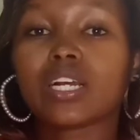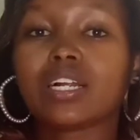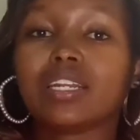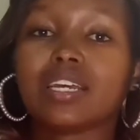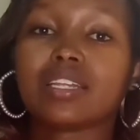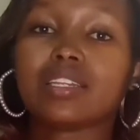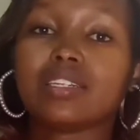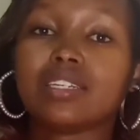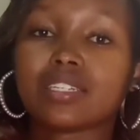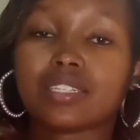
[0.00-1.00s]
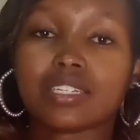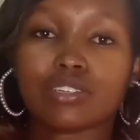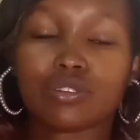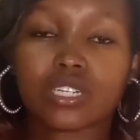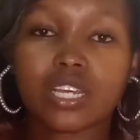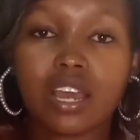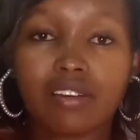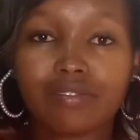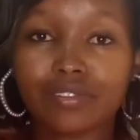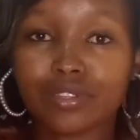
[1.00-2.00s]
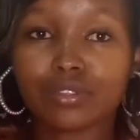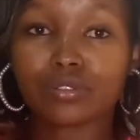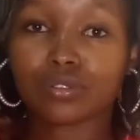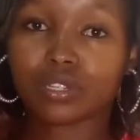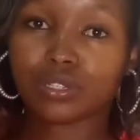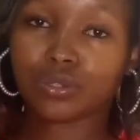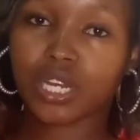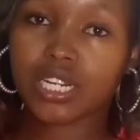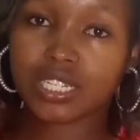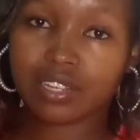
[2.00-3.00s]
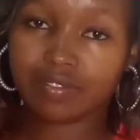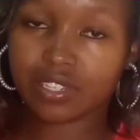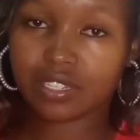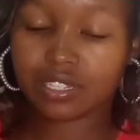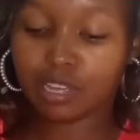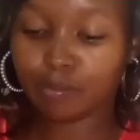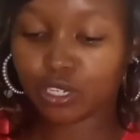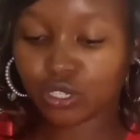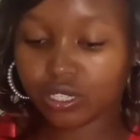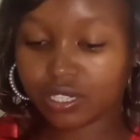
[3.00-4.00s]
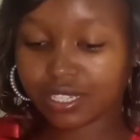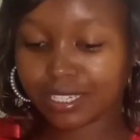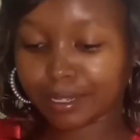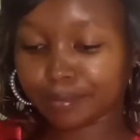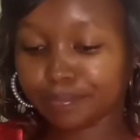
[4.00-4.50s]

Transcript: clear the debt that they already have with you, so that you can service their machines.